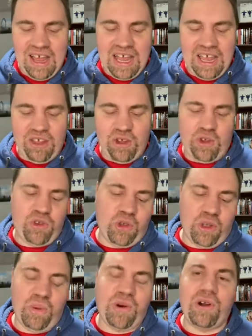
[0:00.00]
either their
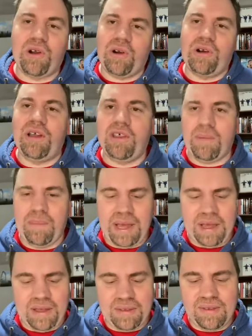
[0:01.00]
solo work or in other
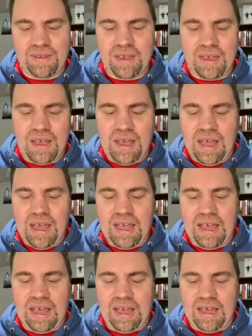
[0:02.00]
bands,
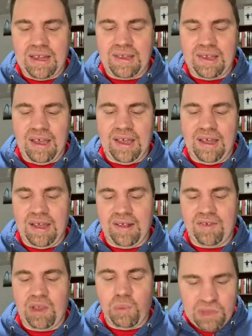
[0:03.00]
and
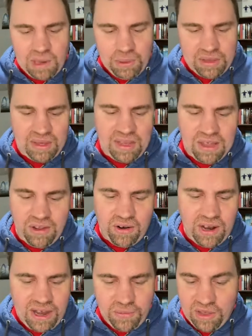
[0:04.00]
see what they put together.
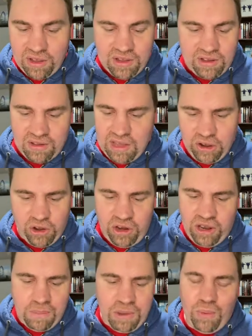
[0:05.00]
I couldn't
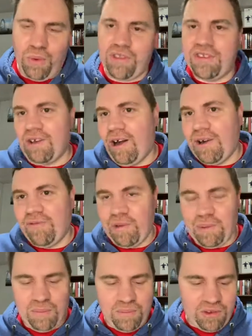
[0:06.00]
name you one song
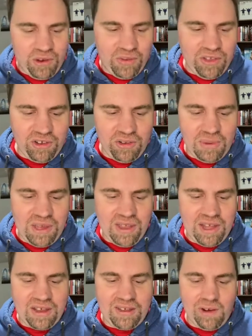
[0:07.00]
from them, so this will be
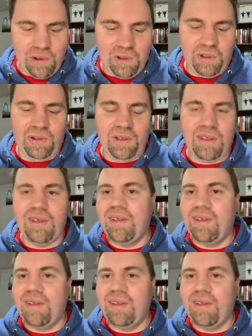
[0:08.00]
like a total